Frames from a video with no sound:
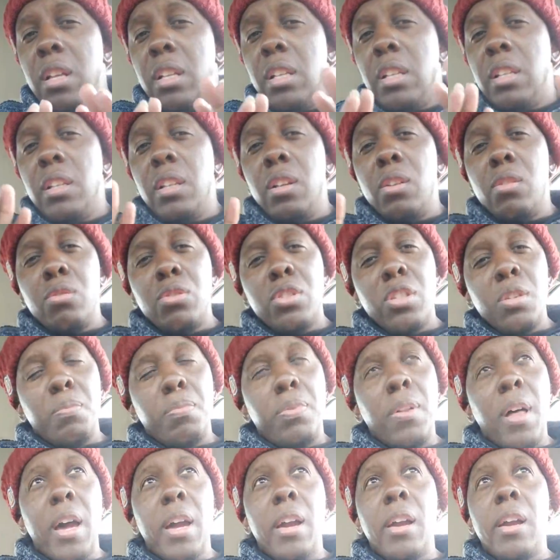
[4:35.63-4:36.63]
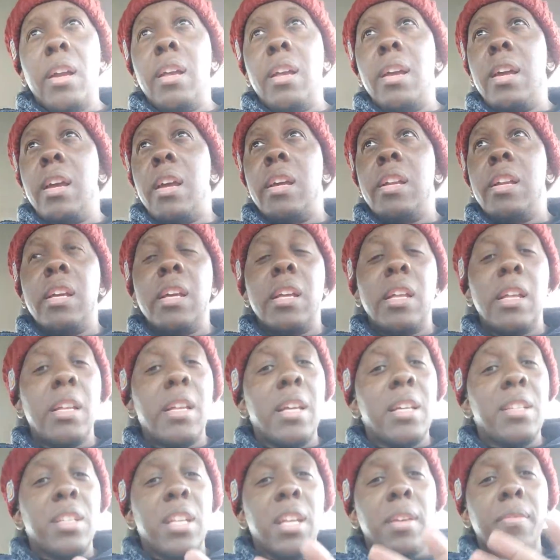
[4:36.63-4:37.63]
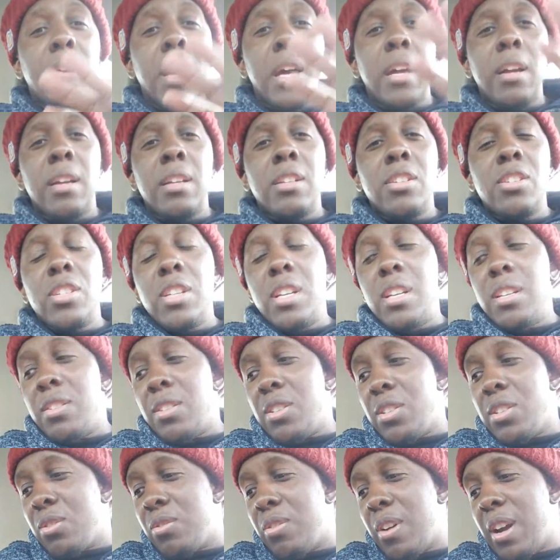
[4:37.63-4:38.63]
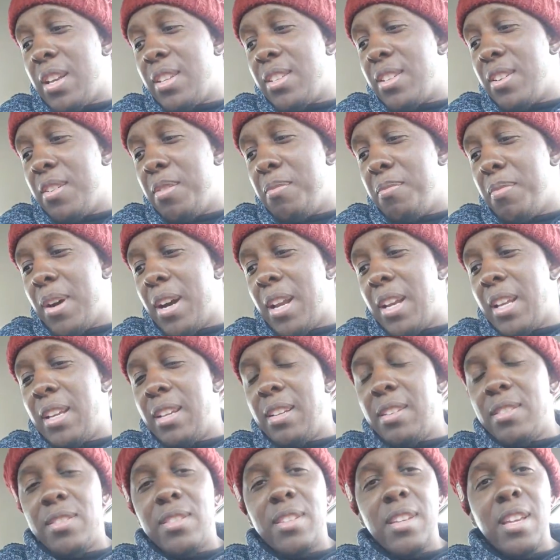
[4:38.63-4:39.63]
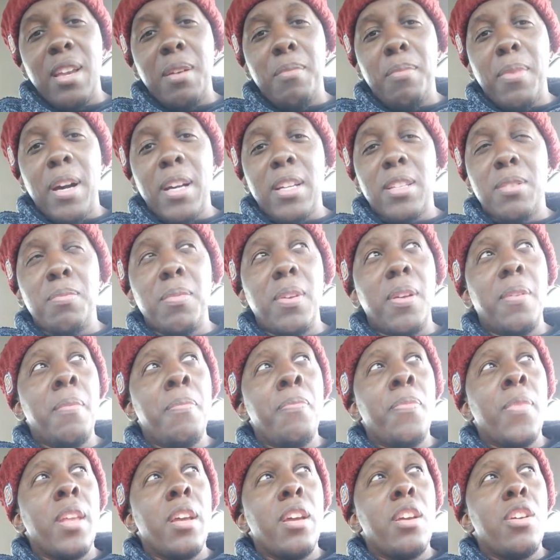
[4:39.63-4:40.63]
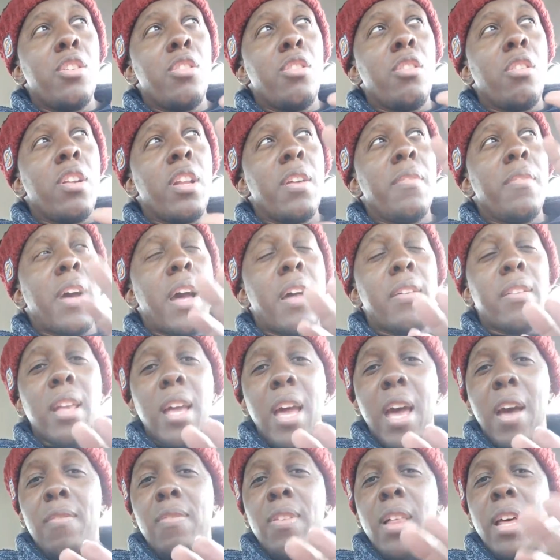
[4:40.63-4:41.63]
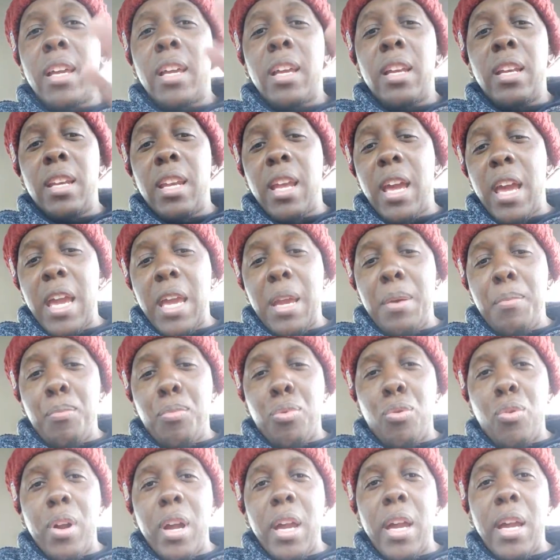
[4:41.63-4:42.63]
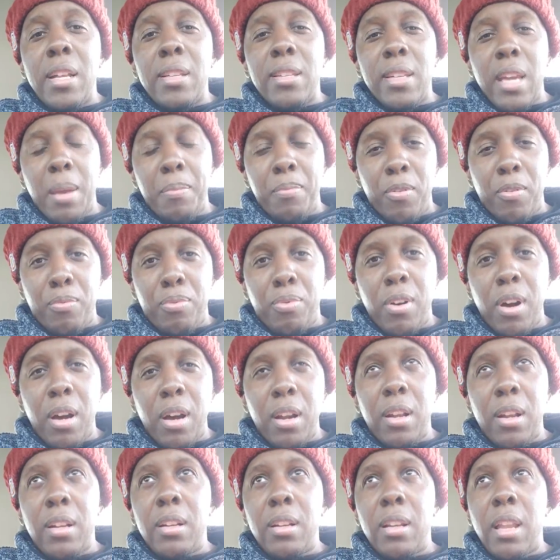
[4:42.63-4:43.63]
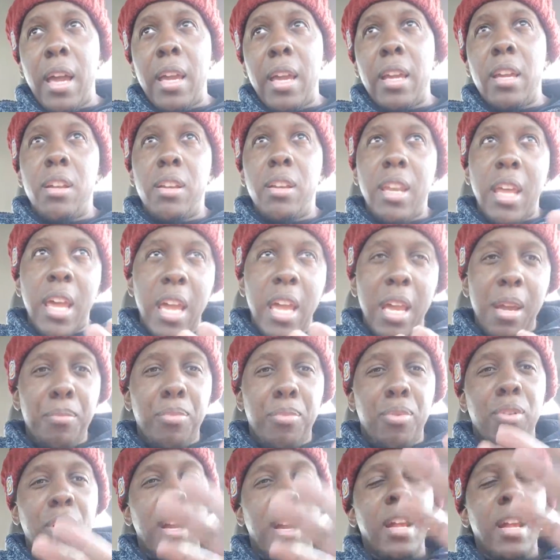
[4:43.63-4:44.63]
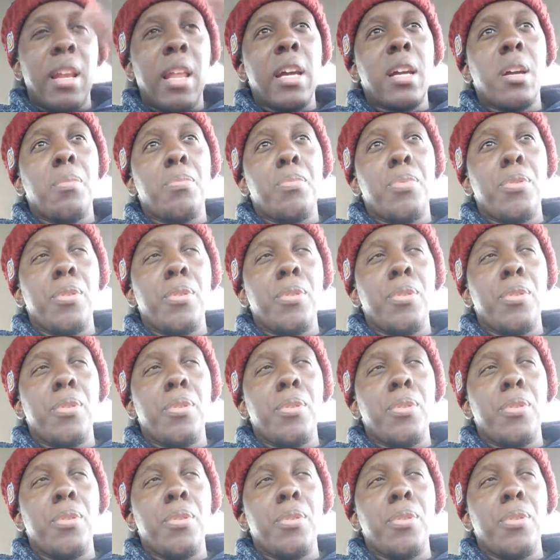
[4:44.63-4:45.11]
little supplier, it doesn't even have, Jesus Christ, everybody is inboxing me. You don't even have to have like a name brand type of product, like a name brand, like a